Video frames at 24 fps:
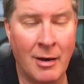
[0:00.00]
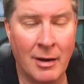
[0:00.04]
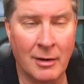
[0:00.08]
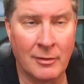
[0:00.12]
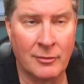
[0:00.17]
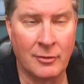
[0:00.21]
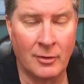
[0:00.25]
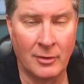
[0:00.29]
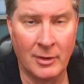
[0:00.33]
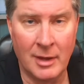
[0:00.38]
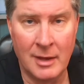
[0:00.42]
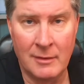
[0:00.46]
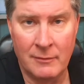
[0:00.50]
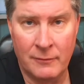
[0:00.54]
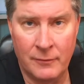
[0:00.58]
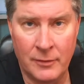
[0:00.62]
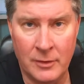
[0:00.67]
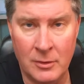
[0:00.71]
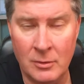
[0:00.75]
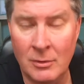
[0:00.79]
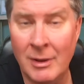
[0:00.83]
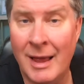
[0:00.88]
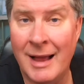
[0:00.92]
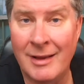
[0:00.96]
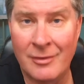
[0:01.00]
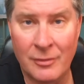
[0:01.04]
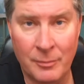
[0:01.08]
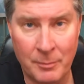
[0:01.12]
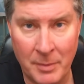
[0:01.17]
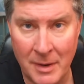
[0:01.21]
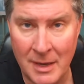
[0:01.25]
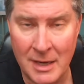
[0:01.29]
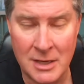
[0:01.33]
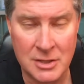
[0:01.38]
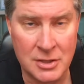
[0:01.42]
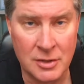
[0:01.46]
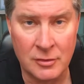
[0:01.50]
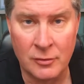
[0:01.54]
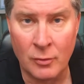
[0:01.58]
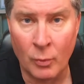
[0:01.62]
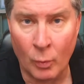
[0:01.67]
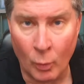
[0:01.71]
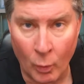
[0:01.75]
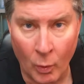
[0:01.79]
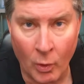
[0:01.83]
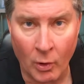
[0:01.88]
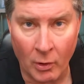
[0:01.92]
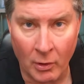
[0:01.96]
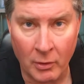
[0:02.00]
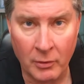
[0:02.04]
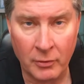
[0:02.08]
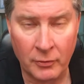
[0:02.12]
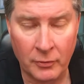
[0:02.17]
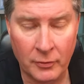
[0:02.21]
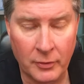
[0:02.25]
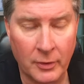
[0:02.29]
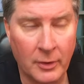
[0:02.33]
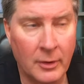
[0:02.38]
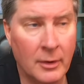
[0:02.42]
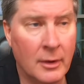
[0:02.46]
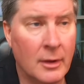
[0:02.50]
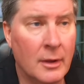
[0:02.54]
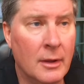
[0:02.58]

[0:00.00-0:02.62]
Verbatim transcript: oxalate food, like spinach is the worst,